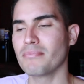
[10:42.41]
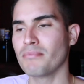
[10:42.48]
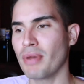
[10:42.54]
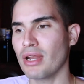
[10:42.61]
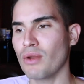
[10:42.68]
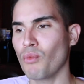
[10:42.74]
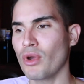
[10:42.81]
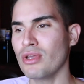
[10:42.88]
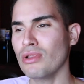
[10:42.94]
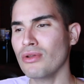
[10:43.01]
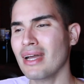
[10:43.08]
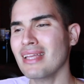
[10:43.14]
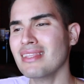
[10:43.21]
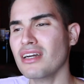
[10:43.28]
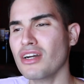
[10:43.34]
But when you
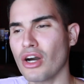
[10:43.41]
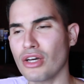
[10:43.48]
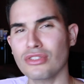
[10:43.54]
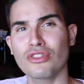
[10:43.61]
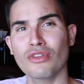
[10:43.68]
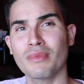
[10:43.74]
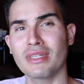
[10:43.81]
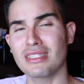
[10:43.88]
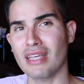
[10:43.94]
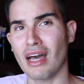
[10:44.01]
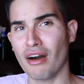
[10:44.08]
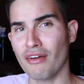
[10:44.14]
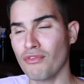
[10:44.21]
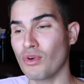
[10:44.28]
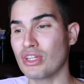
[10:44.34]
look at the costume
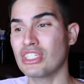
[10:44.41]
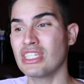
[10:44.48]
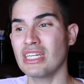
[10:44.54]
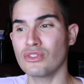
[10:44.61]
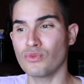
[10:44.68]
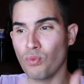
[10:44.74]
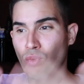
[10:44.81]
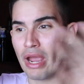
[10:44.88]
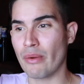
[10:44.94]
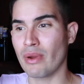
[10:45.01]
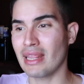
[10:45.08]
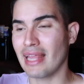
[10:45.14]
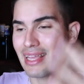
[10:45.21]
itself, what she is wearing,